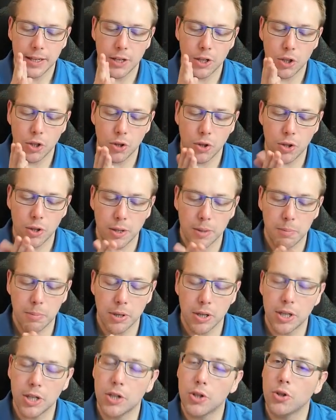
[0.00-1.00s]
the
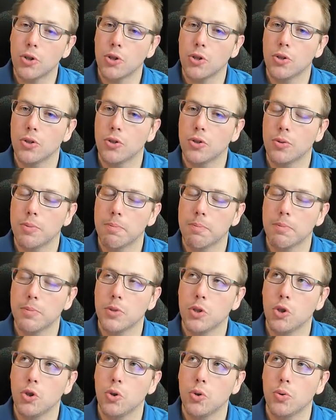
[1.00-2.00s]
ability to
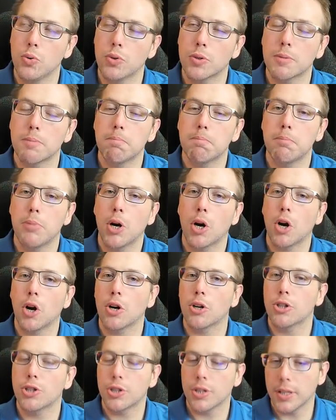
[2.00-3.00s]
use
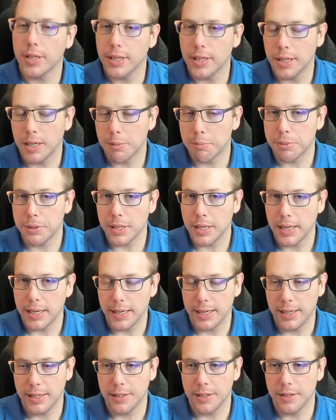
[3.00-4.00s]
partially
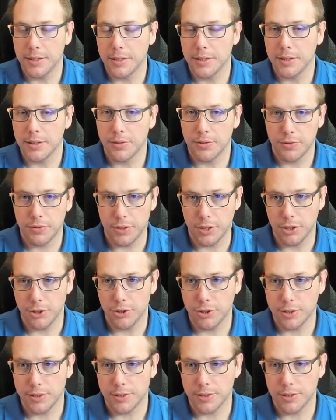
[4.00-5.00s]
applied
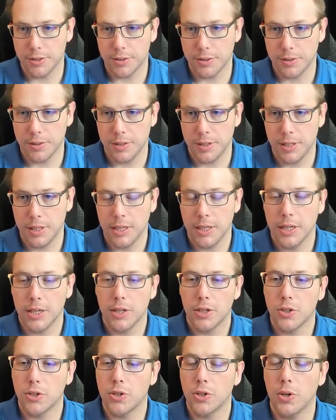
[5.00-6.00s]
functions.
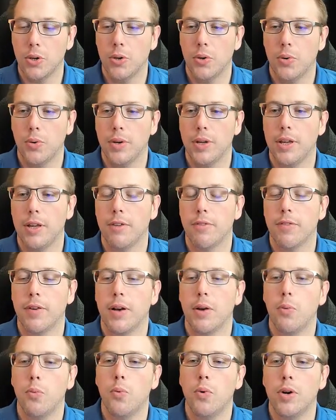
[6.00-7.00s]
So if I
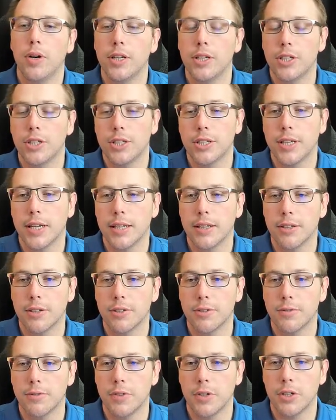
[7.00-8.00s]
wanted to take this
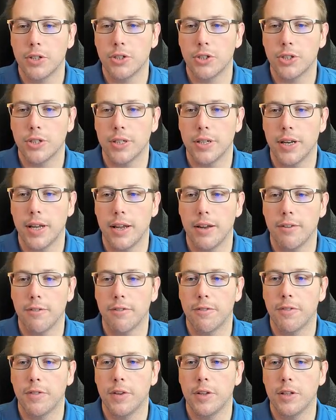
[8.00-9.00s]
function and
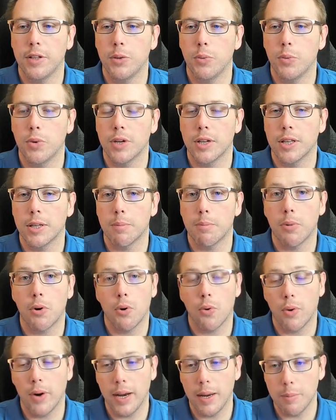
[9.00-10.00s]
fill in one of the
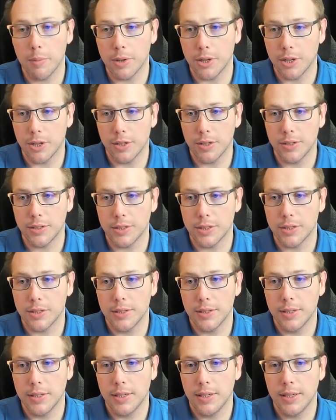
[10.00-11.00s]
parameters,
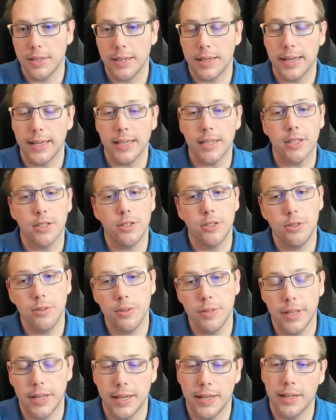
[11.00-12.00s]
I could do
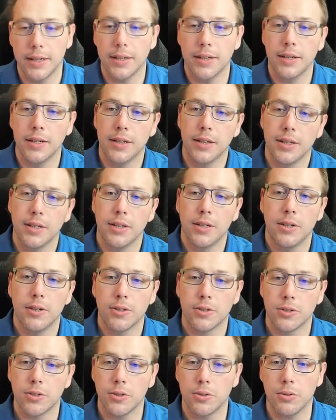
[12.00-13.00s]
that.
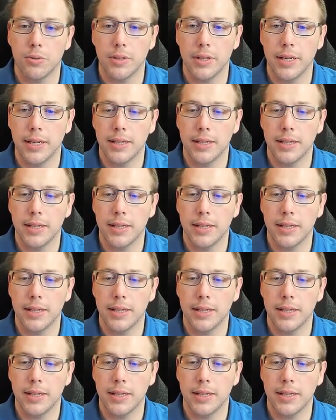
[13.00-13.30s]
So I'm going